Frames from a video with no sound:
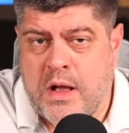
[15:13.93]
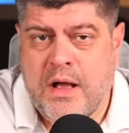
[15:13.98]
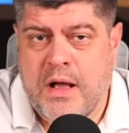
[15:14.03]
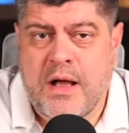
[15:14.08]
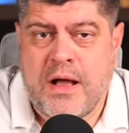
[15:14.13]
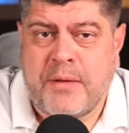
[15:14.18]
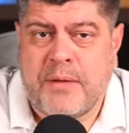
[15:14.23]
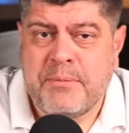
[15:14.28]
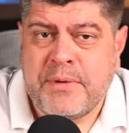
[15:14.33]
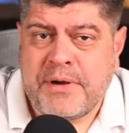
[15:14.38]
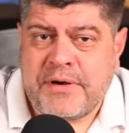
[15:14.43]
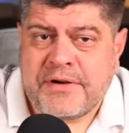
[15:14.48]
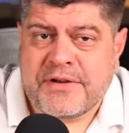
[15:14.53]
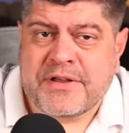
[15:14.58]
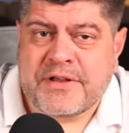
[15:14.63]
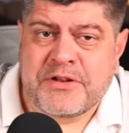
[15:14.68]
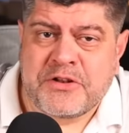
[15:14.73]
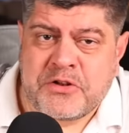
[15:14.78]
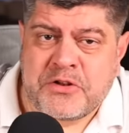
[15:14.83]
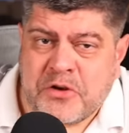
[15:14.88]

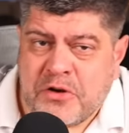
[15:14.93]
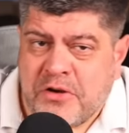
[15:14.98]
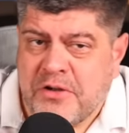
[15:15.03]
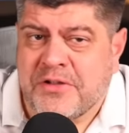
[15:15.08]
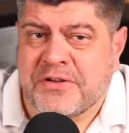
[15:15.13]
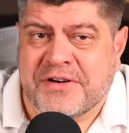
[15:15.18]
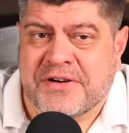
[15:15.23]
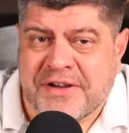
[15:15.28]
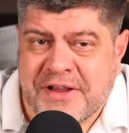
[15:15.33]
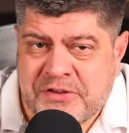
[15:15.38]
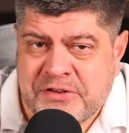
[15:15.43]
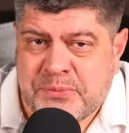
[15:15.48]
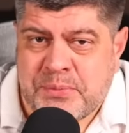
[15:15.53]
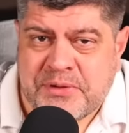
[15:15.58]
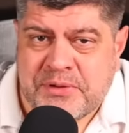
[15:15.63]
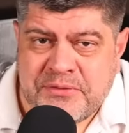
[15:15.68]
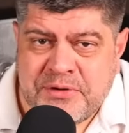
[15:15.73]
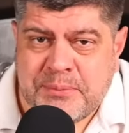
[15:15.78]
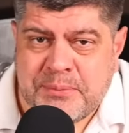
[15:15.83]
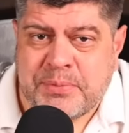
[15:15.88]
American dollar has
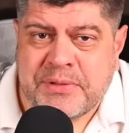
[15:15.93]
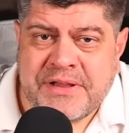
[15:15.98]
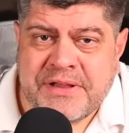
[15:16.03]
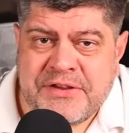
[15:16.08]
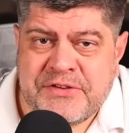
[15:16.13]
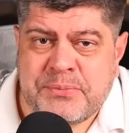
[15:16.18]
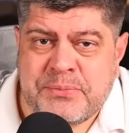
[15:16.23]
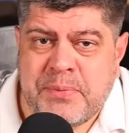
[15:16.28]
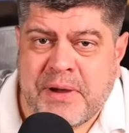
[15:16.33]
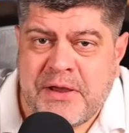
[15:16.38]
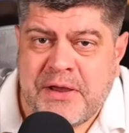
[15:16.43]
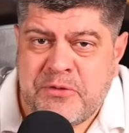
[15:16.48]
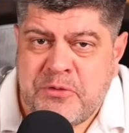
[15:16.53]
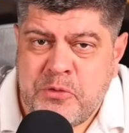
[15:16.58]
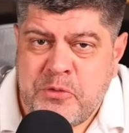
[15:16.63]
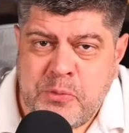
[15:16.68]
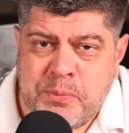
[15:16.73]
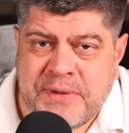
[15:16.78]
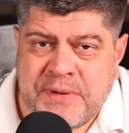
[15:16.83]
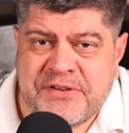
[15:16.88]
been replaced by
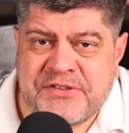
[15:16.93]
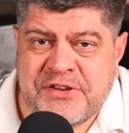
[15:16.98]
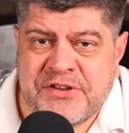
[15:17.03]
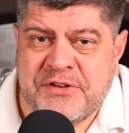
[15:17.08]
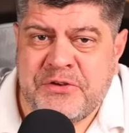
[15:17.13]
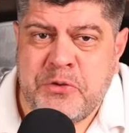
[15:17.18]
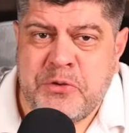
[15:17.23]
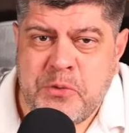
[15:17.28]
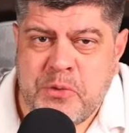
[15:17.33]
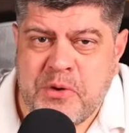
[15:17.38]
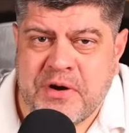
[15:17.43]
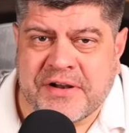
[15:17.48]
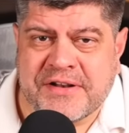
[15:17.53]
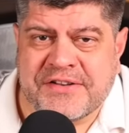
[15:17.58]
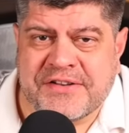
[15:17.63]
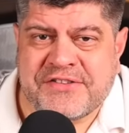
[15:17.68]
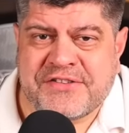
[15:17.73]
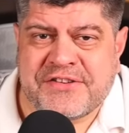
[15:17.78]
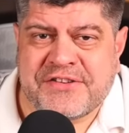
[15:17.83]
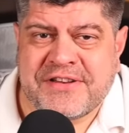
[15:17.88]
rupees and
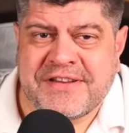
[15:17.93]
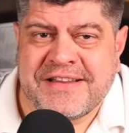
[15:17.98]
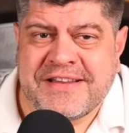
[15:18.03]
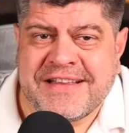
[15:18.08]
yuans